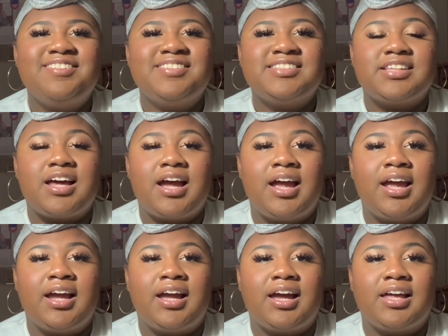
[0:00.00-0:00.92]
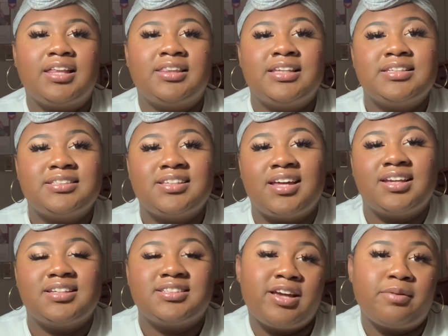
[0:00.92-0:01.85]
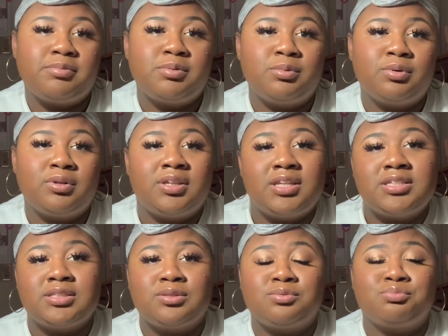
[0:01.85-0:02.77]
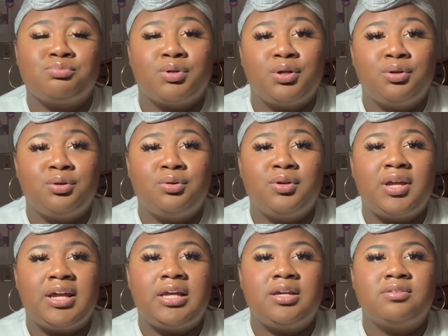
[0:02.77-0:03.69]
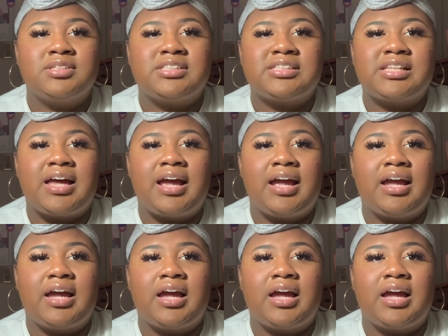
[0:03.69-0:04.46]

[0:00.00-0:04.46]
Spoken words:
like, this is unacceptable. This is rude. And he was like,